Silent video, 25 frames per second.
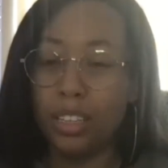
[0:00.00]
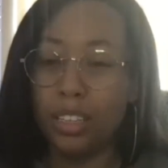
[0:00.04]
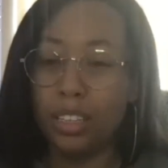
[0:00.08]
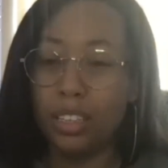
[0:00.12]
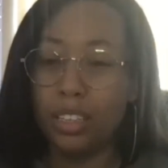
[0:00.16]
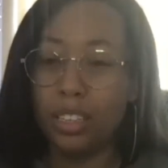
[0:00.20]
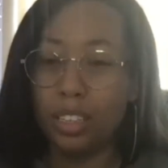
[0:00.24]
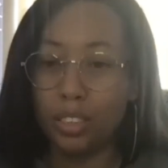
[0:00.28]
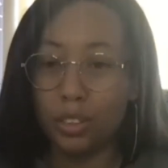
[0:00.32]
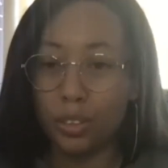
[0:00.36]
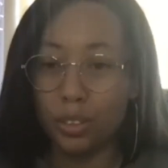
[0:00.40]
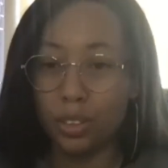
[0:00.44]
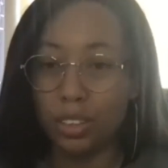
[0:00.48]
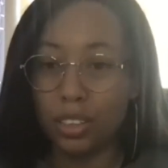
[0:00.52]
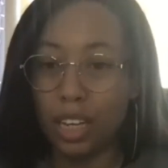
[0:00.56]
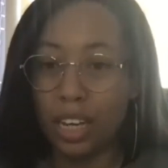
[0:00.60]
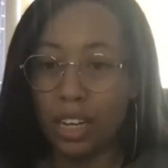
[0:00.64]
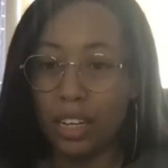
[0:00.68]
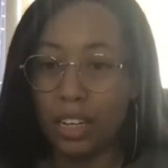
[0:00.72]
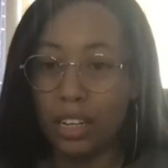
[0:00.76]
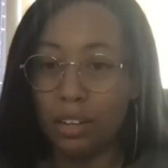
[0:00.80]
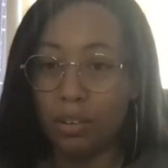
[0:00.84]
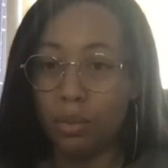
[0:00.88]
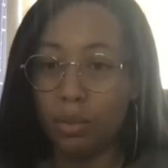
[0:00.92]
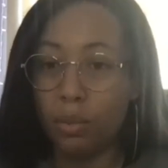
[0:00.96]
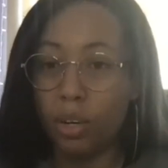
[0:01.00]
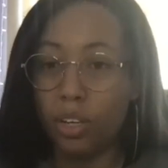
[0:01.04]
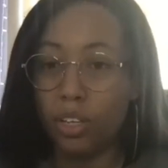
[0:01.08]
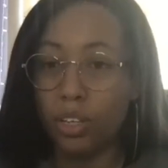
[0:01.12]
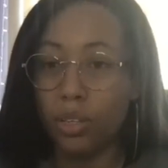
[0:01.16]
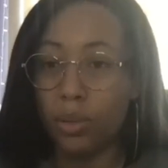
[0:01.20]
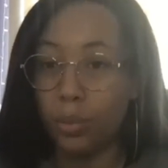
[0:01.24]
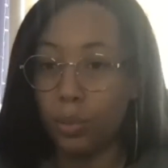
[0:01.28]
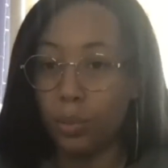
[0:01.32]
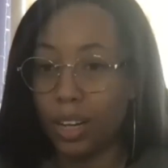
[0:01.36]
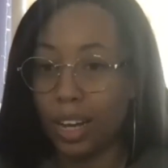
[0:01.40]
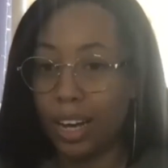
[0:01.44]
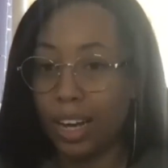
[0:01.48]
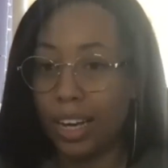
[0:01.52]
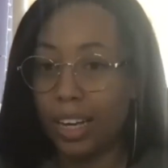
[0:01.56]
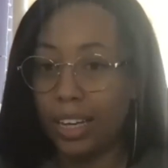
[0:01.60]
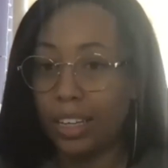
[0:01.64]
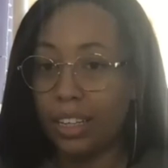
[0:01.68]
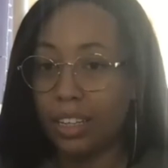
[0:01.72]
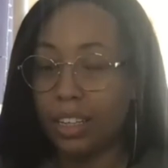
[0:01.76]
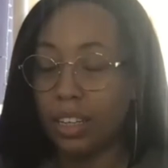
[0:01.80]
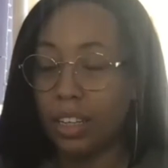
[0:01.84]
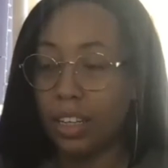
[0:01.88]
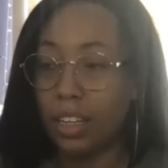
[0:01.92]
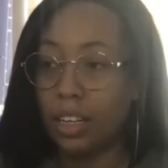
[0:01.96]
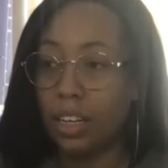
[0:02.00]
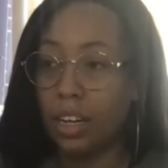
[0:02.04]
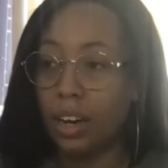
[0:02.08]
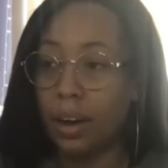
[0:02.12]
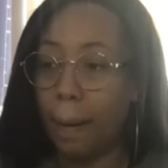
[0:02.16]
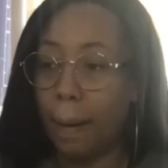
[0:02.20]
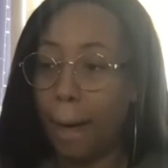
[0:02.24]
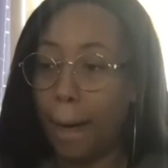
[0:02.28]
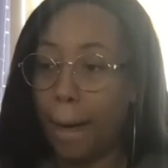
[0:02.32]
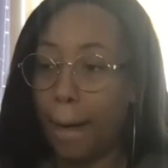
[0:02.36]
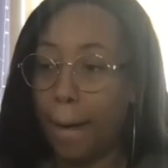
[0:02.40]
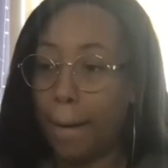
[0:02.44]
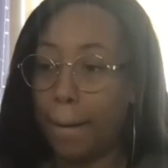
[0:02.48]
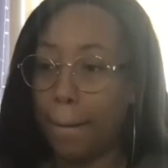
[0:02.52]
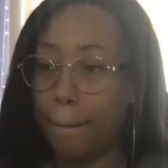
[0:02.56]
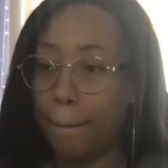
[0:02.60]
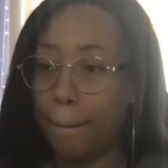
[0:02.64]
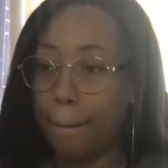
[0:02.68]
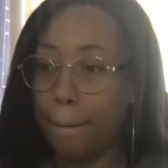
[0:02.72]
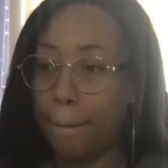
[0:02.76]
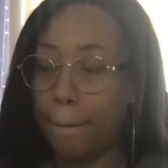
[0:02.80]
and understanding what you like um,